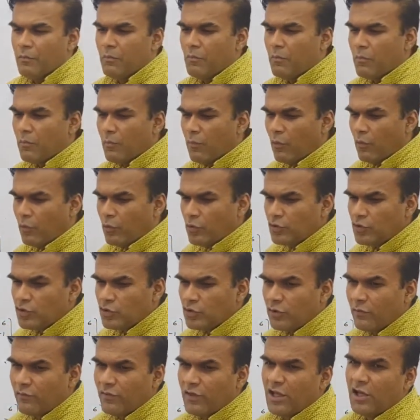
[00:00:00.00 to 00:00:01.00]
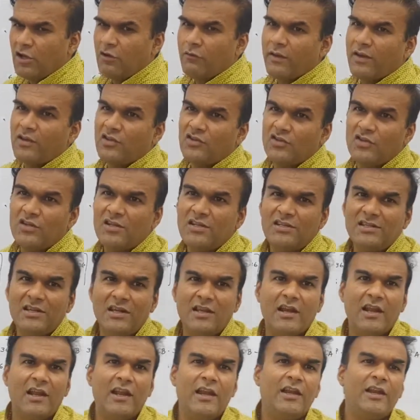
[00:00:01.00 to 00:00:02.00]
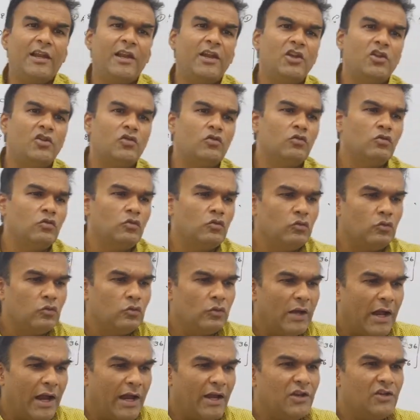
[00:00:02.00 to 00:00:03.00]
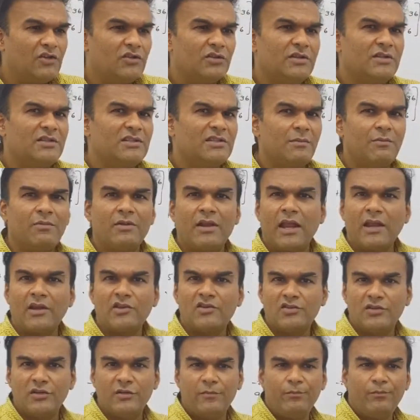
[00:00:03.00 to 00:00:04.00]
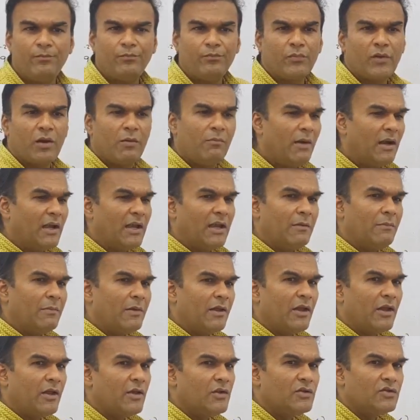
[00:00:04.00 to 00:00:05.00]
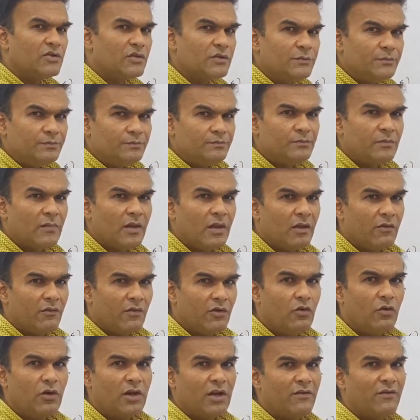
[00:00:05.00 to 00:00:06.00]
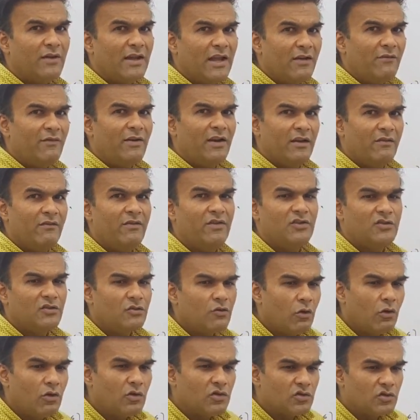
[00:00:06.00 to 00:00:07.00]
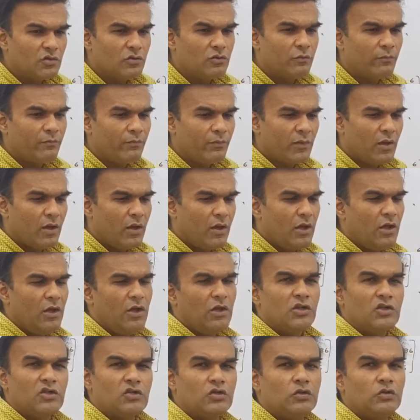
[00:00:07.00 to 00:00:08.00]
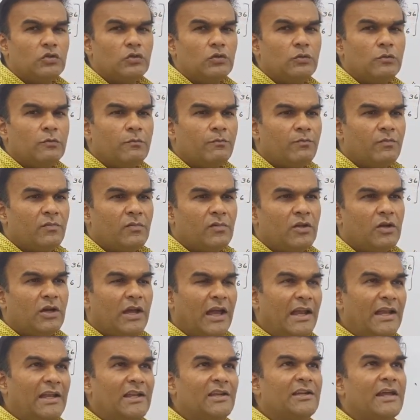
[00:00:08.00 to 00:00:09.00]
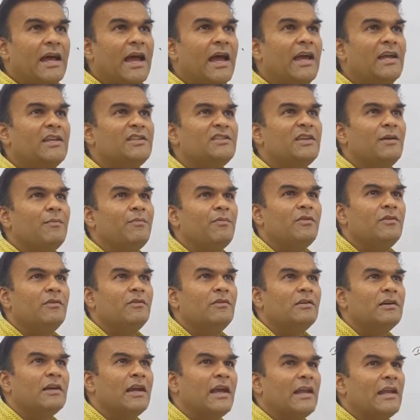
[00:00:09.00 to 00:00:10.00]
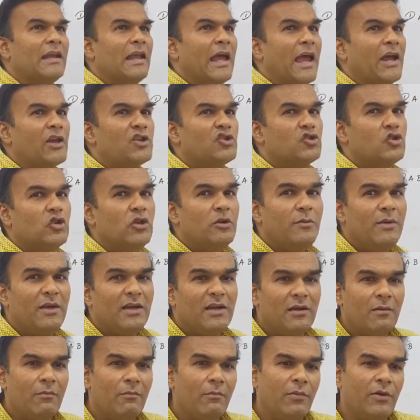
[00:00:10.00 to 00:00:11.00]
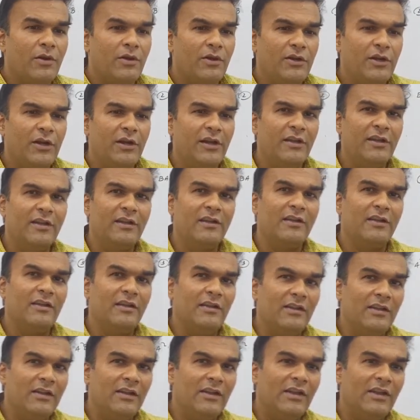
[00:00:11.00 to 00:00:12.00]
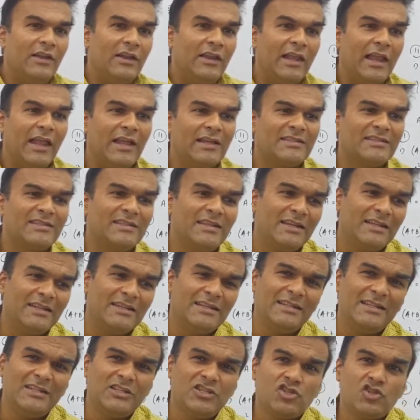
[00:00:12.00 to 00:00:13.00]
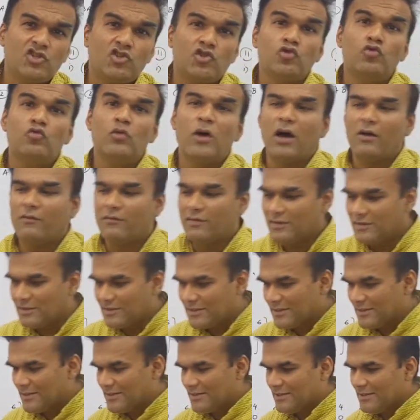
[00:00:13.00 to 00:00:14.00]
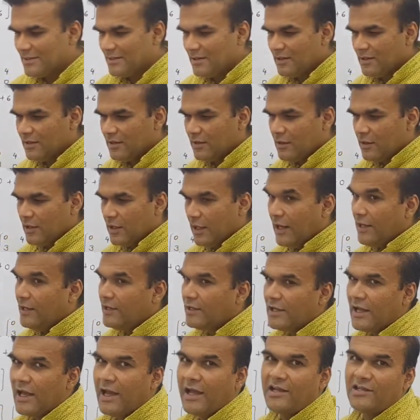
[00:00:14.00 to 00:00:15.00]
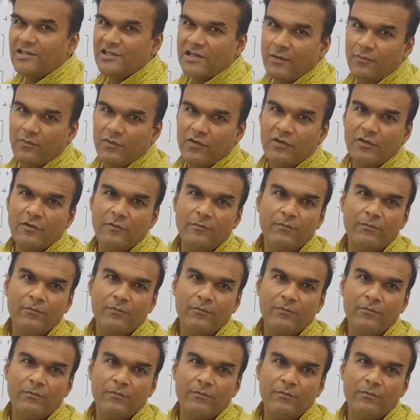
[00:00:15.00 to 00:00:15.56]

Most of the questions are related to addition, subtraction, multiplication. We don't even have a division also. So the entire chapter can actually be completed in less than 2 hours. Entire chapter.